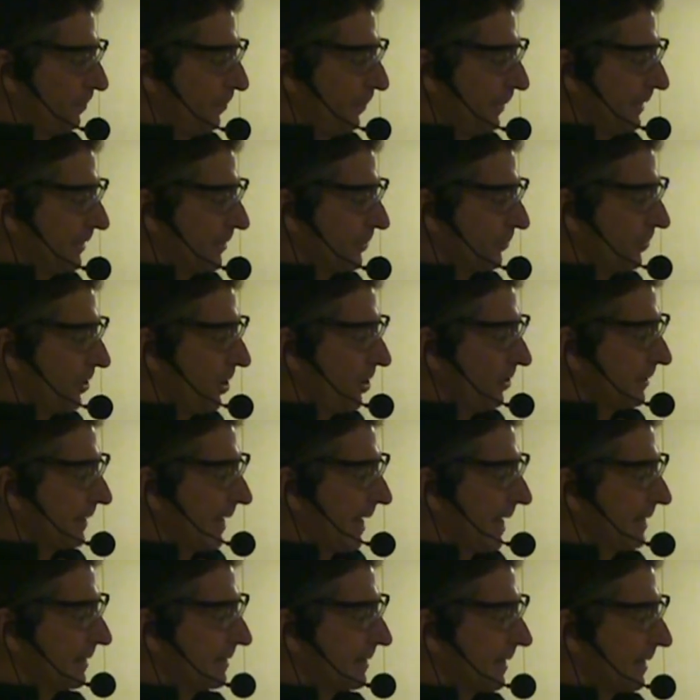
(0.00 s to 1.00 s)
piece
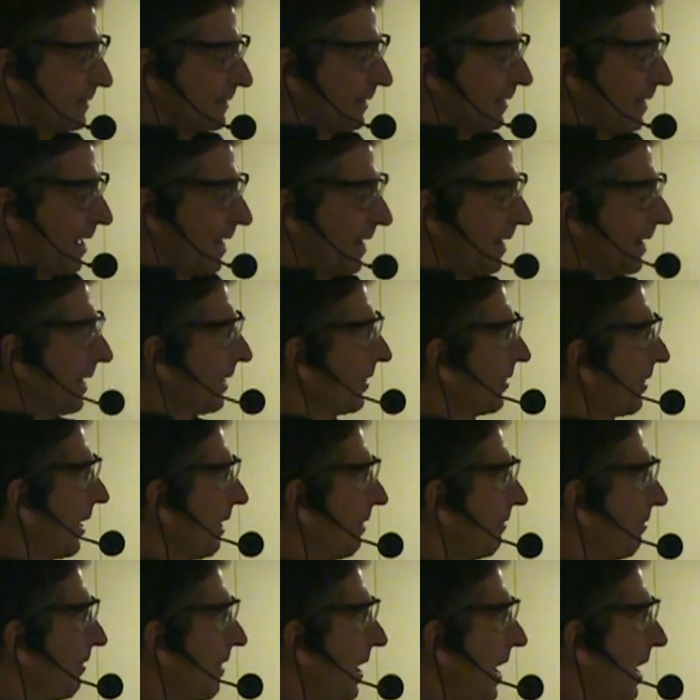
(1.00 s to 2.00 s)
rotates, that's a lot of
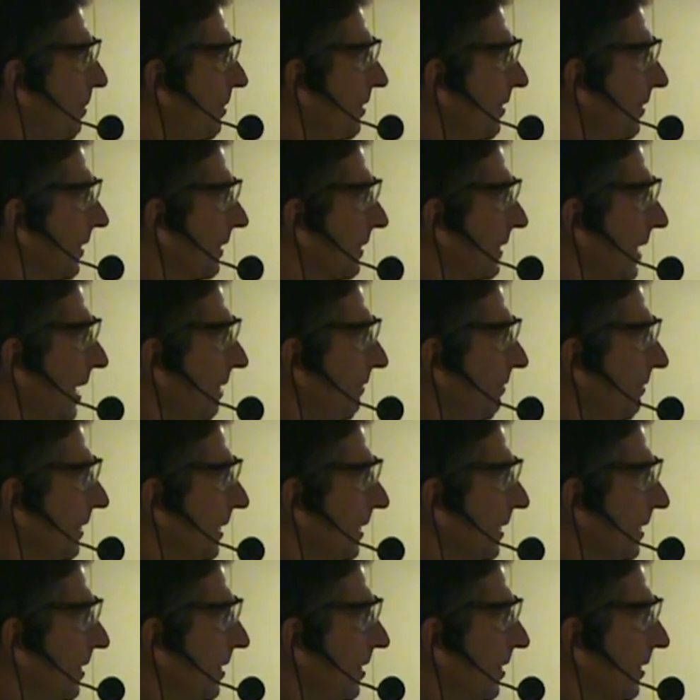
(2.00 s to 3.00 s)
ingrained fiber that that
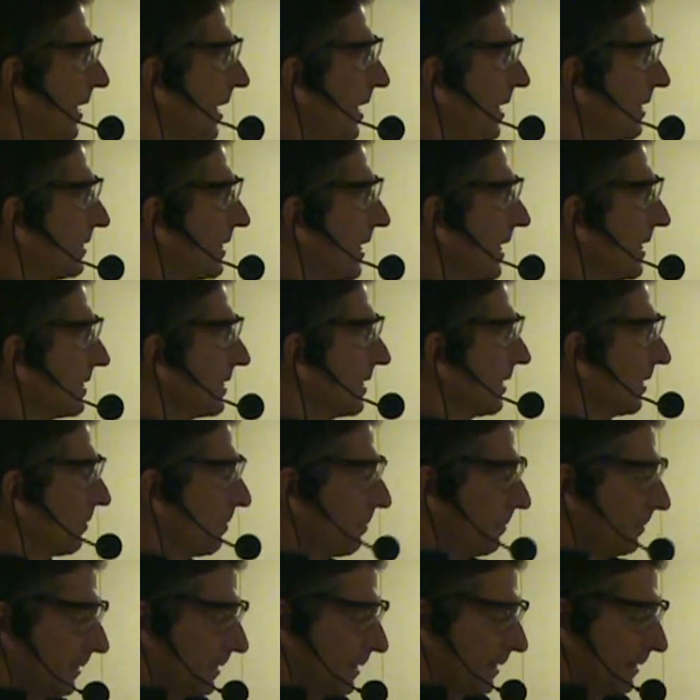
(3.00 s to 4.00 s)
fingernail gouge has to
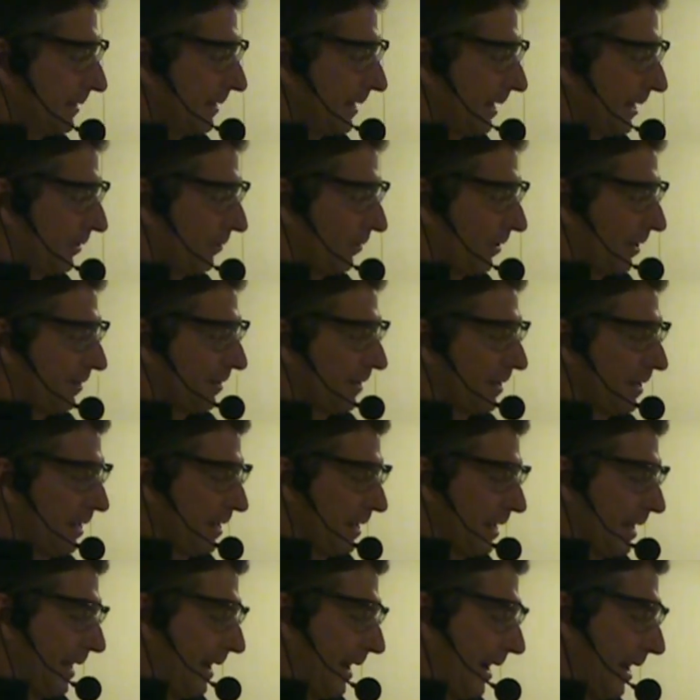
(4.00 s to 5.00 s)
contend with.
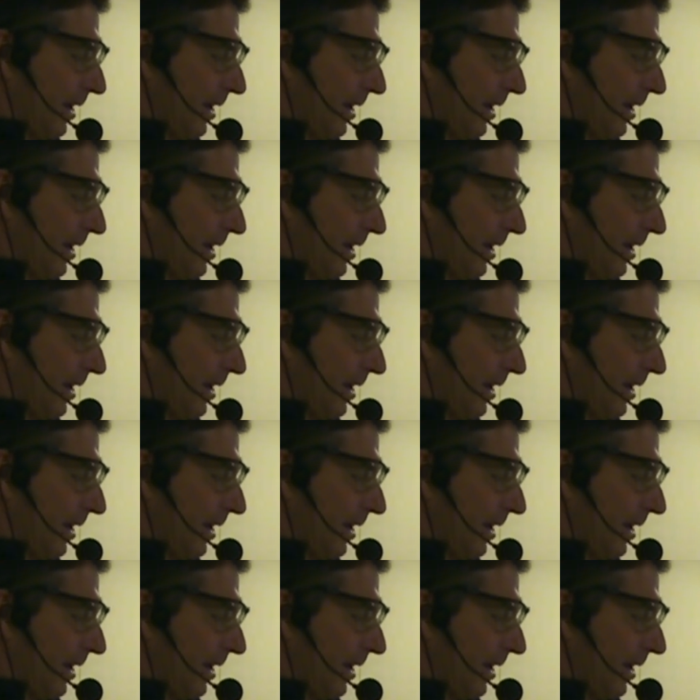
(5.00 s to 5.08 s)
And I